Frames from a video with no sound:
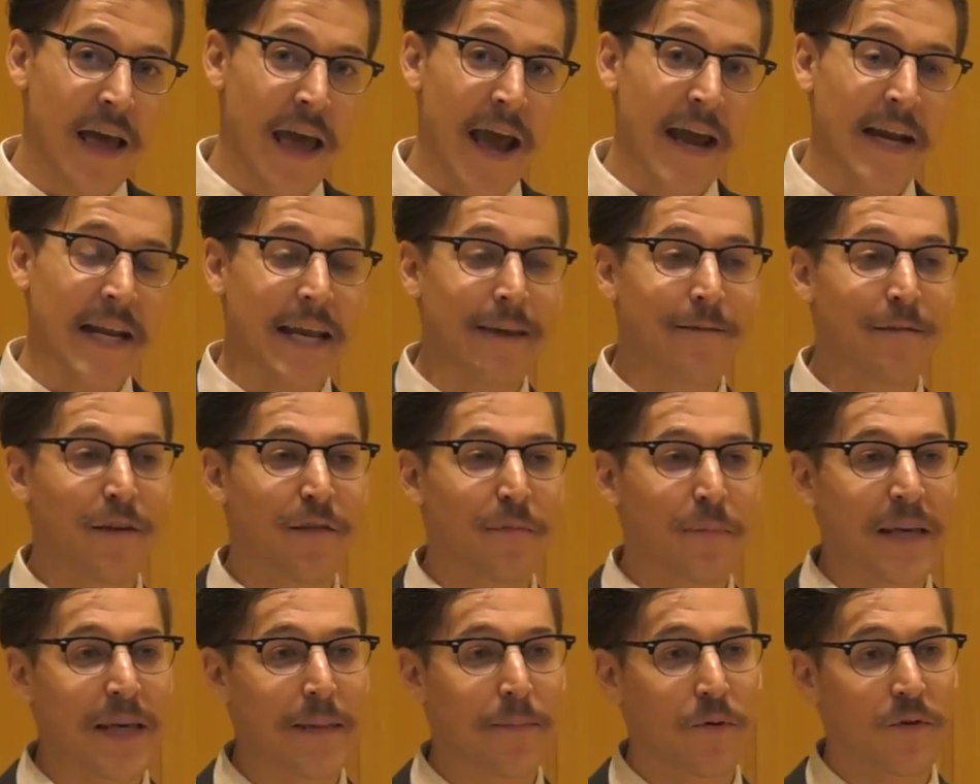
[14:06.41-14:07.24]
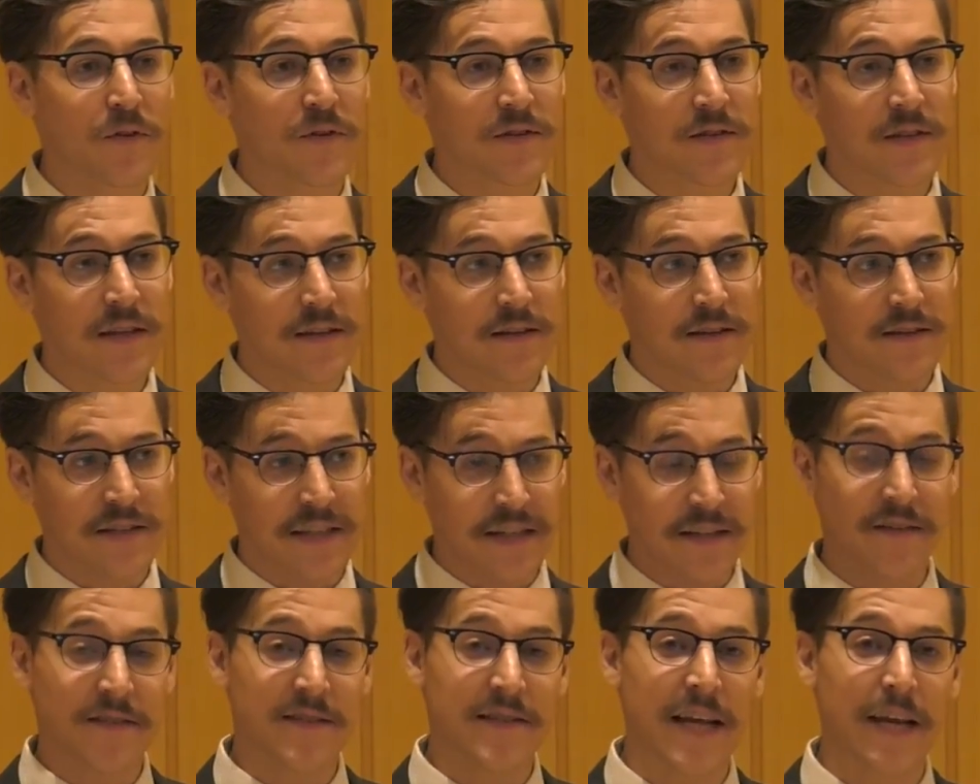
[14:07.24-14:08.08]
And even if people
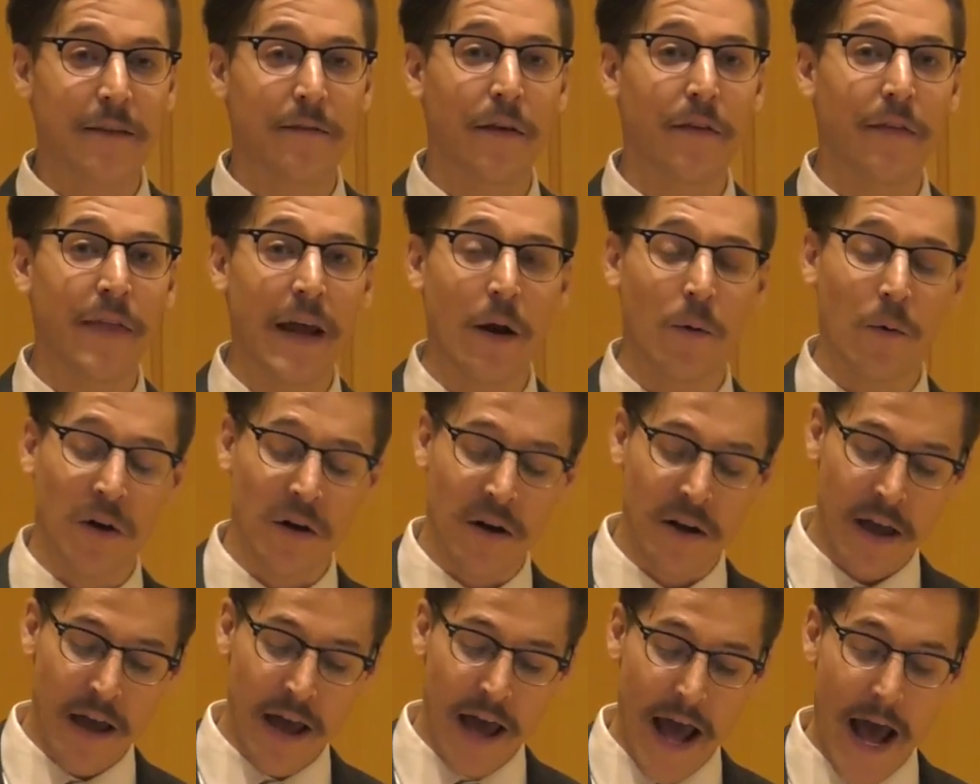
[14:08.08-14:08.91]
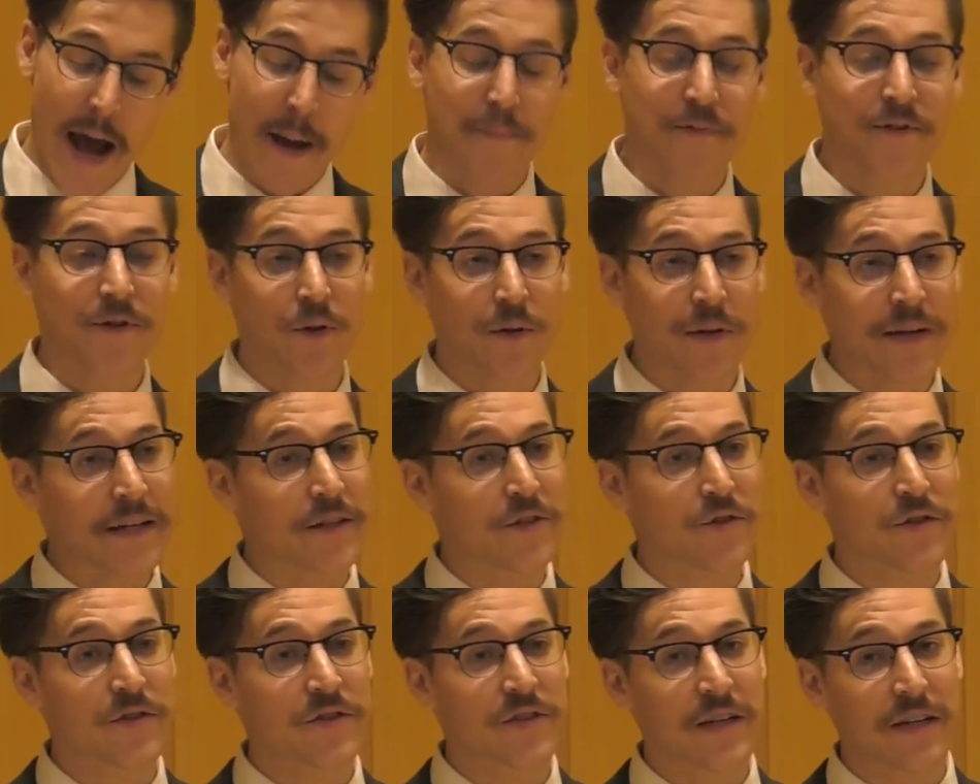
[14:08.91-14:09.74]
didn't say that they were absolutely
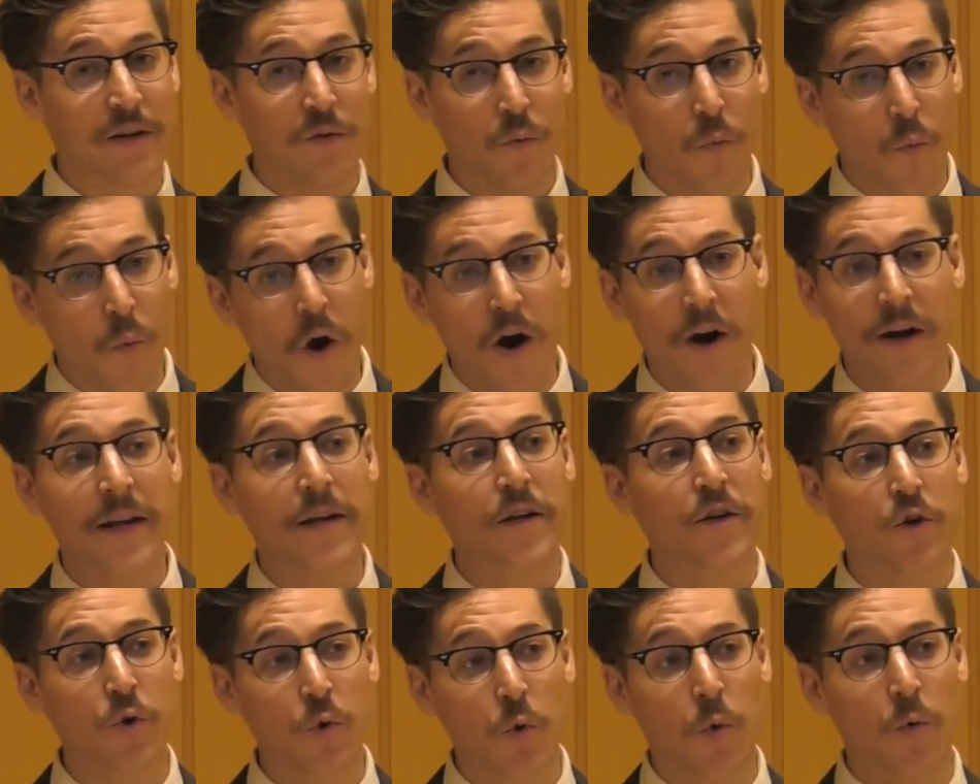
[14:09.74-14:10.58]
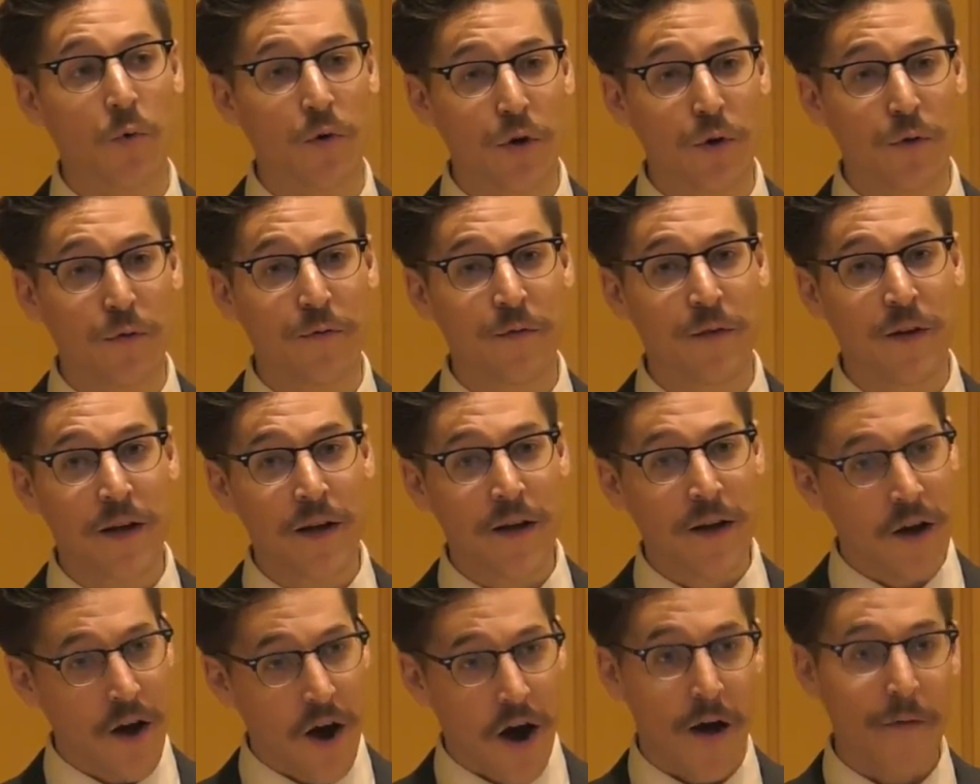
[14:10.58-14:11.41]
interested and wanted a cool roof
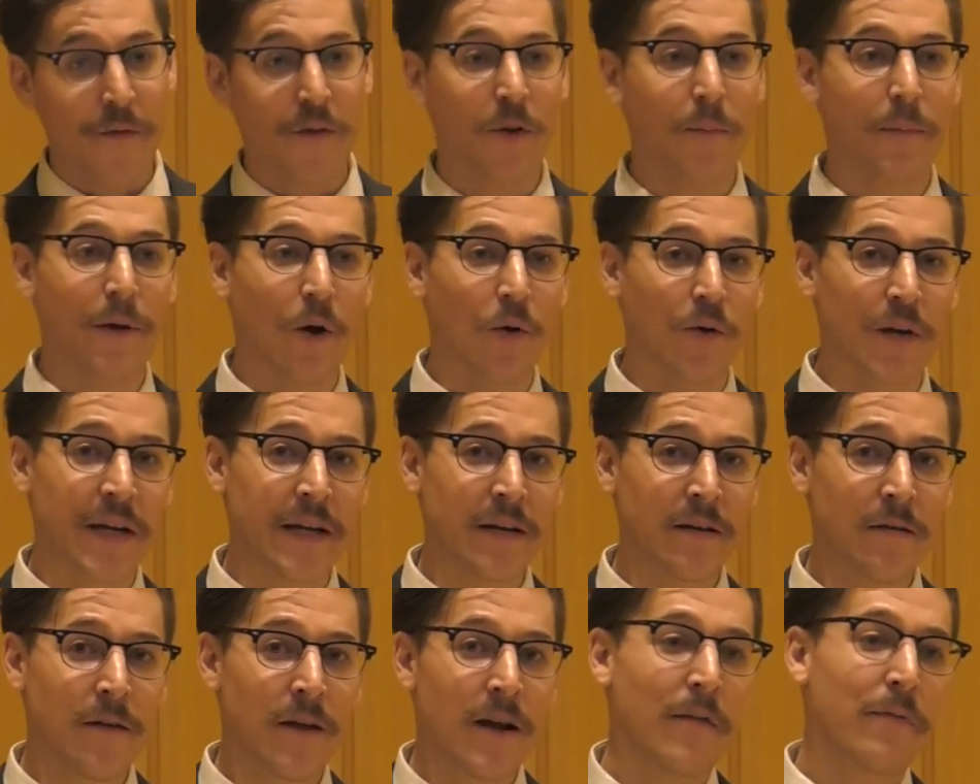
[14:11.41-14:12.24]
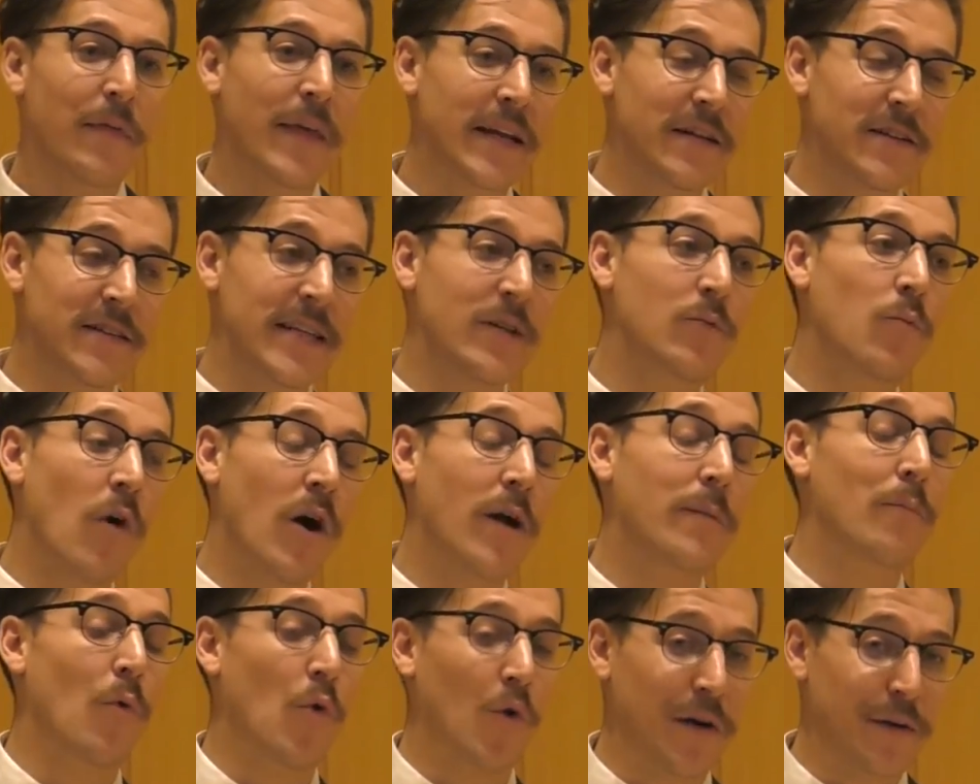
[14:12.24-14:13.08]
on their building, they did
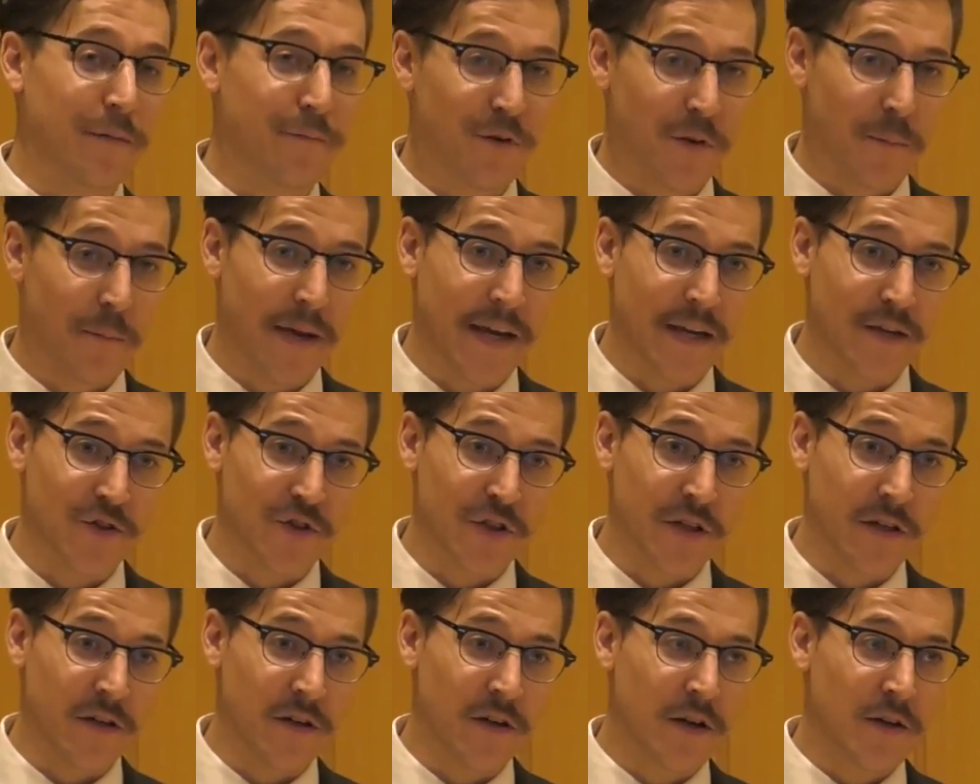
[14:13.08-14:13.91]
want more information.